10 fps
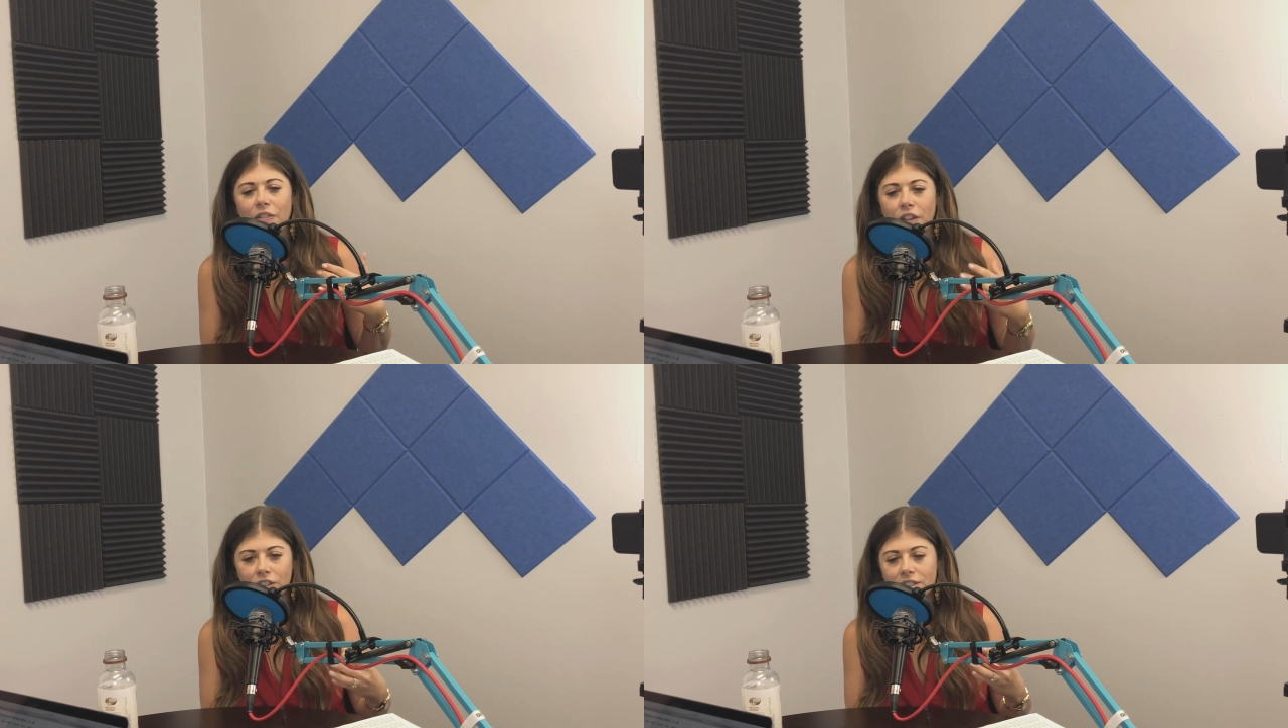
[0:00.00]

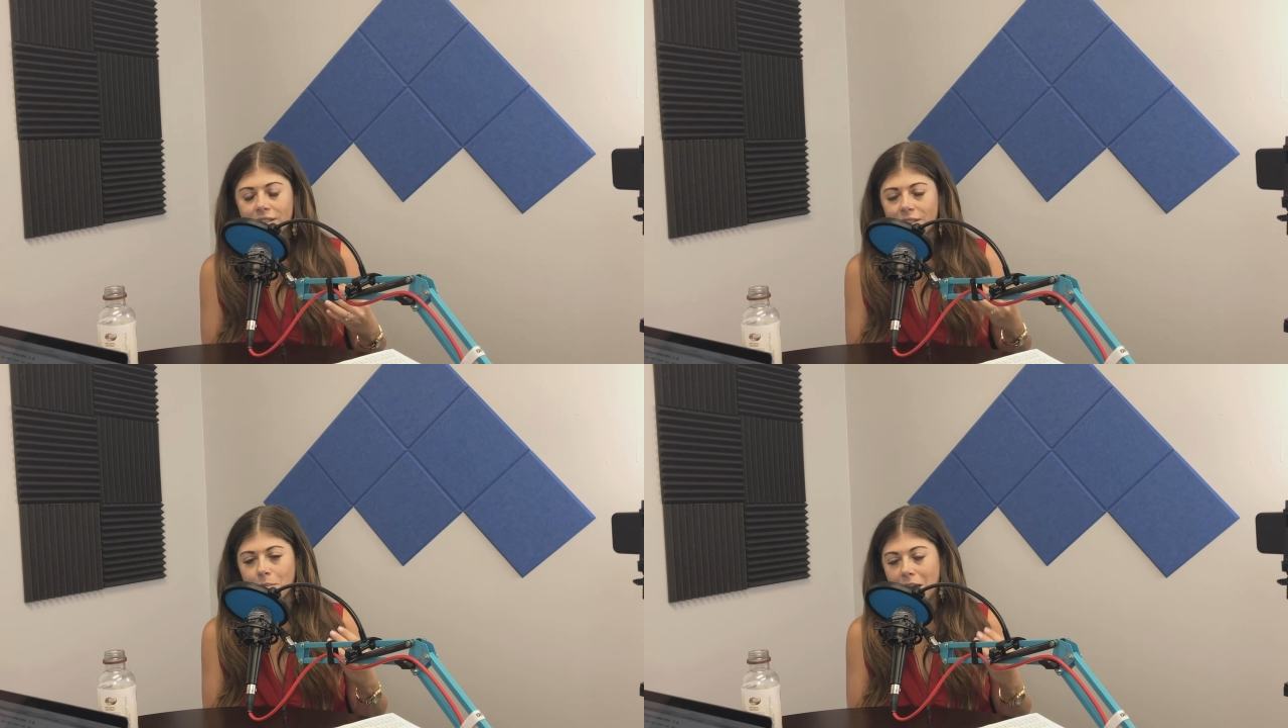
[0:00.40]
There's
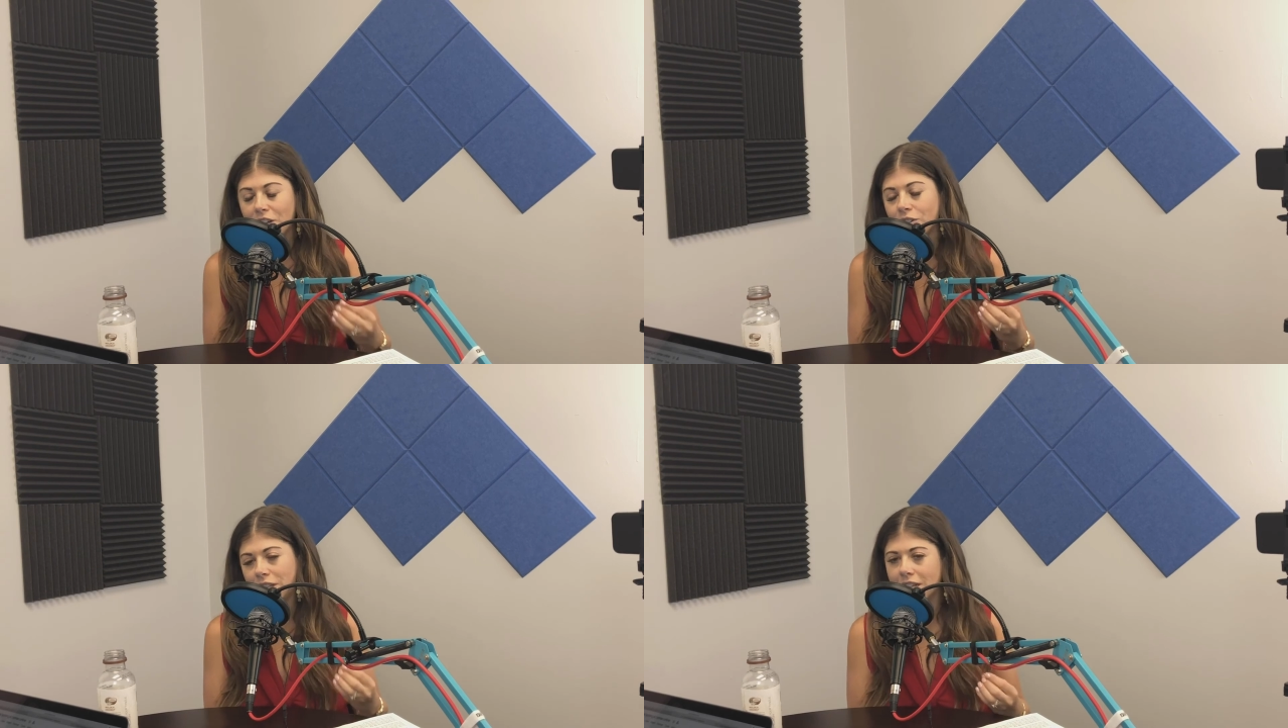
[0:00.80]
some
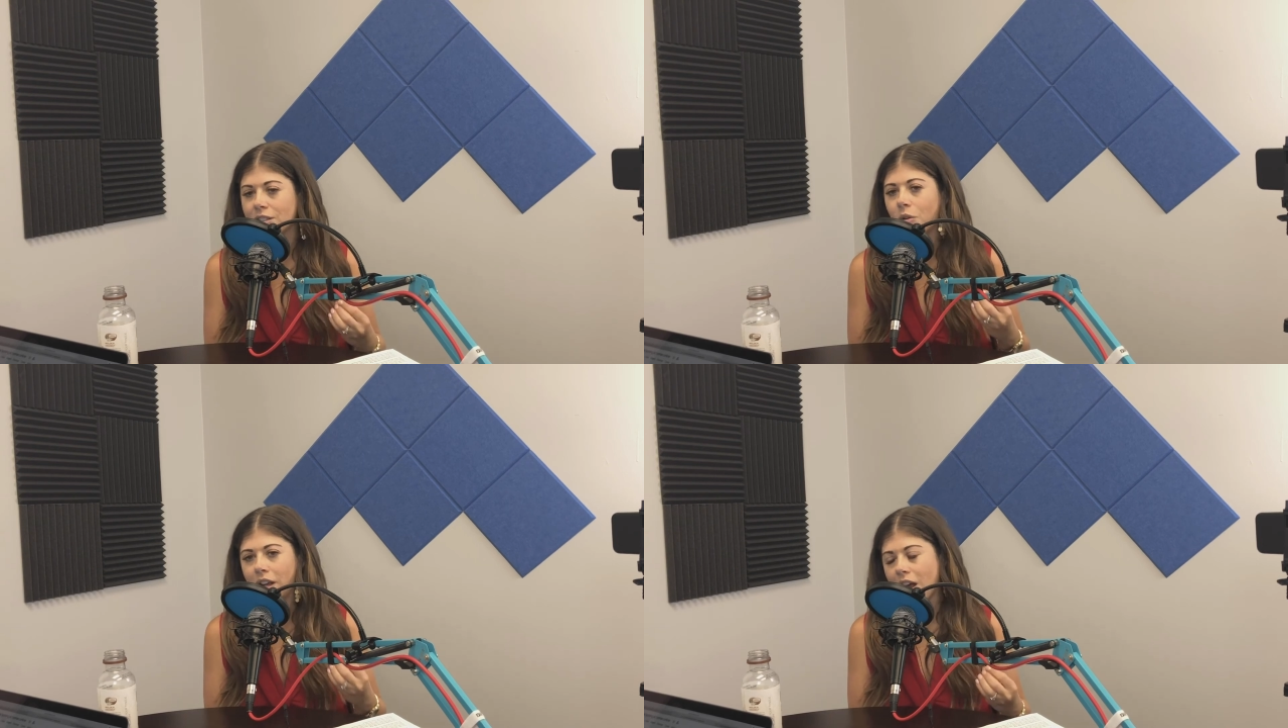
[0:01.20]
major
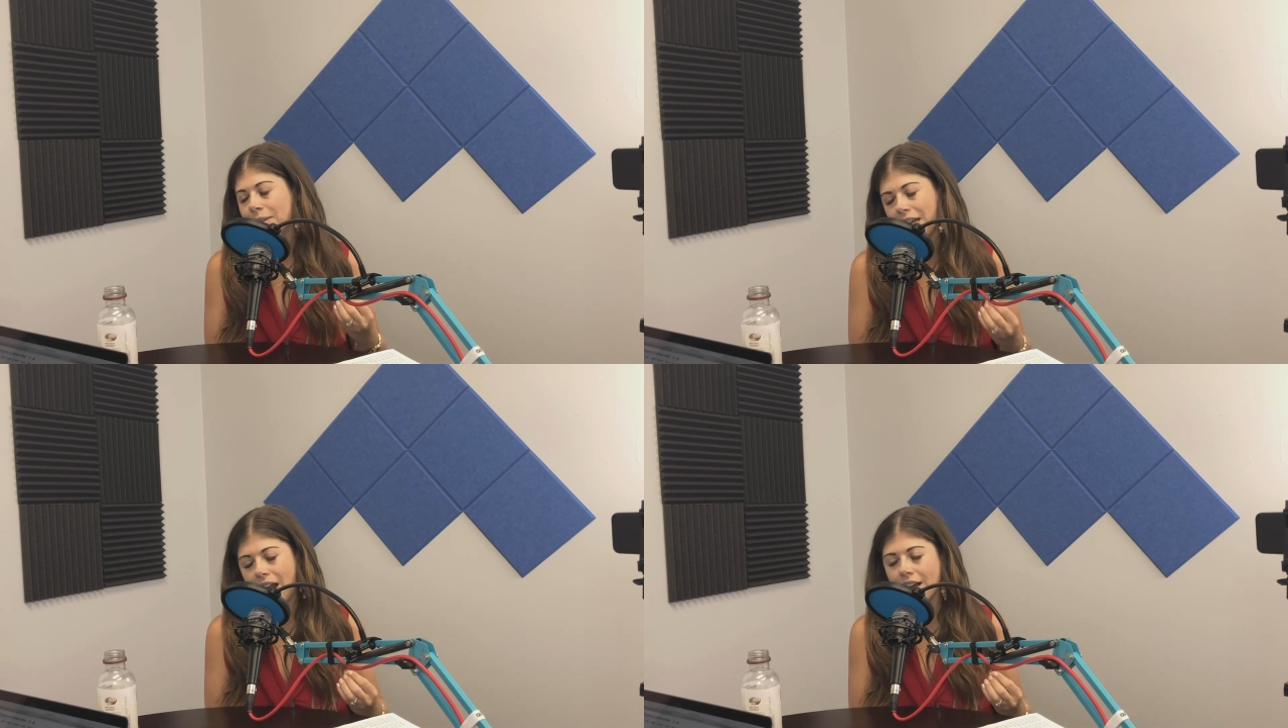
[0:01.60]
things going on
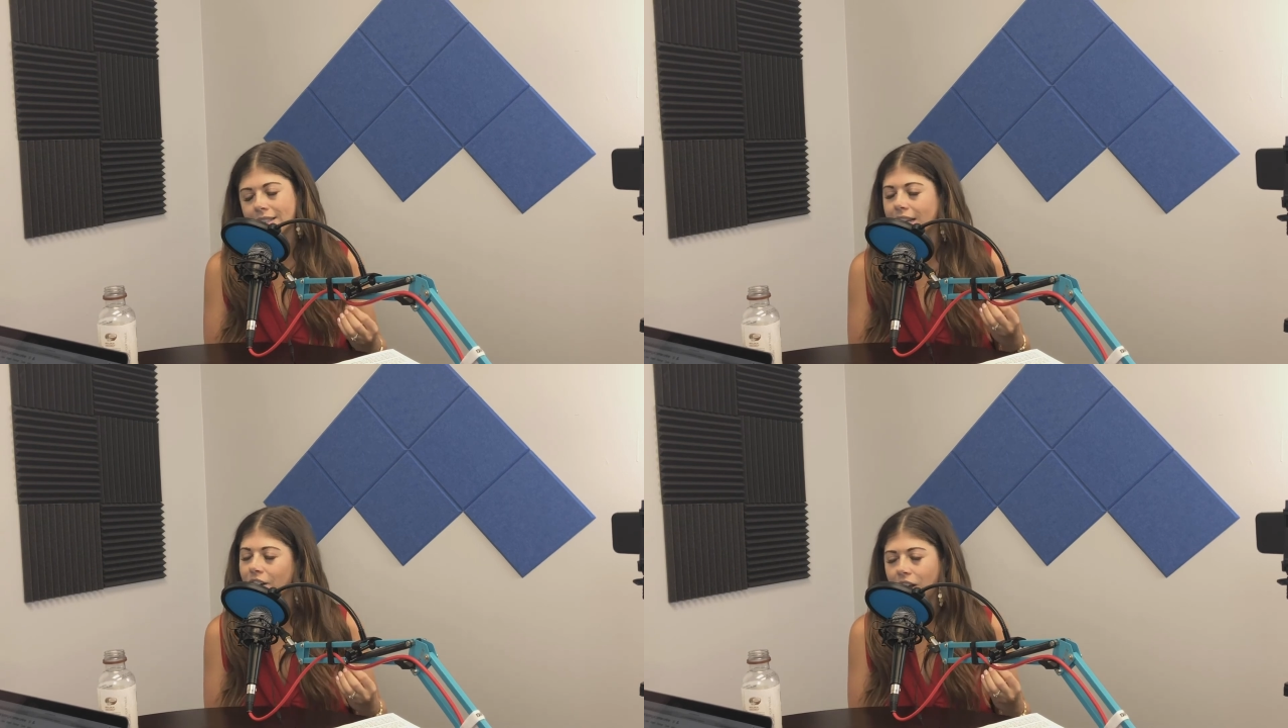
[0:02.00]
with that
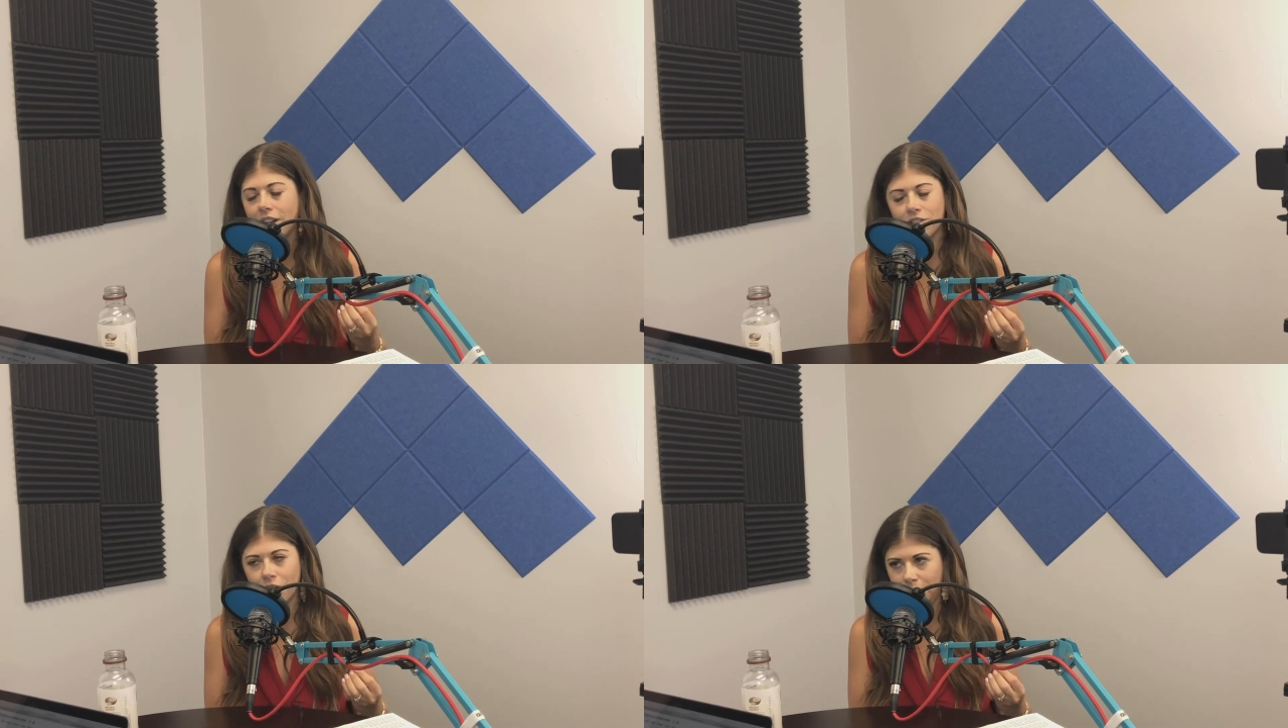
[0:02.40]
house they are
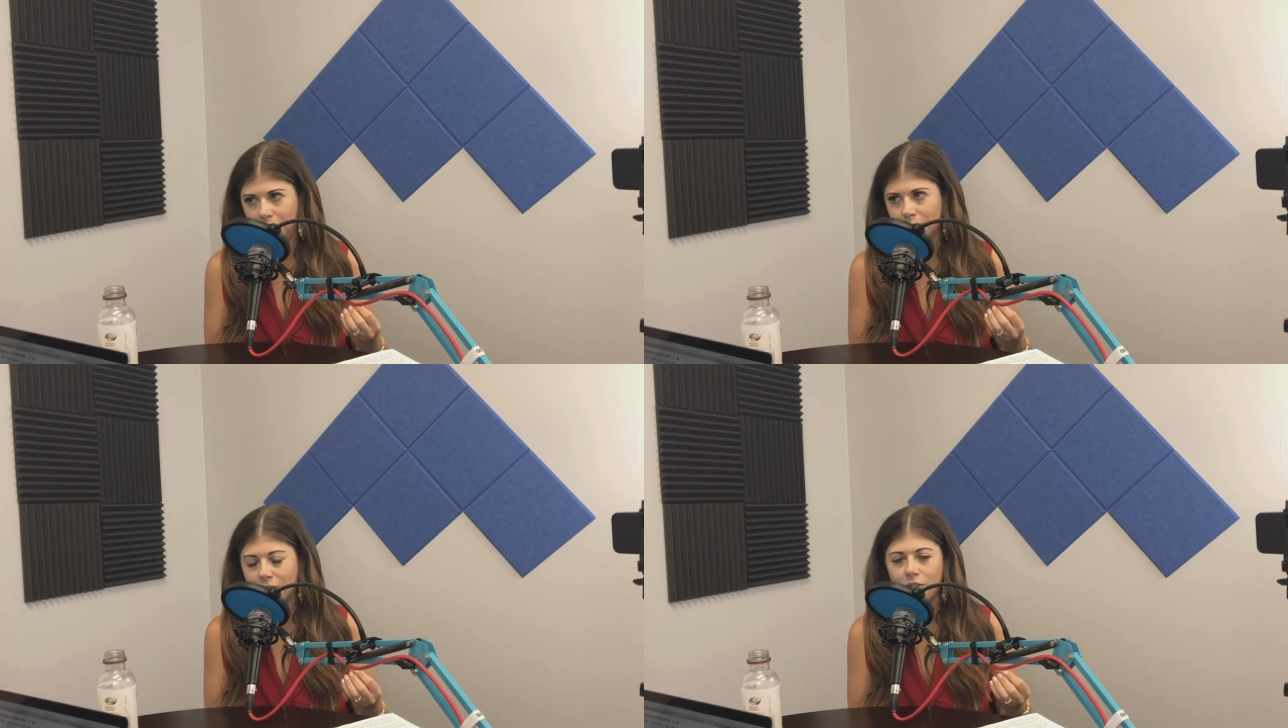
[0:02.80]
not showing you.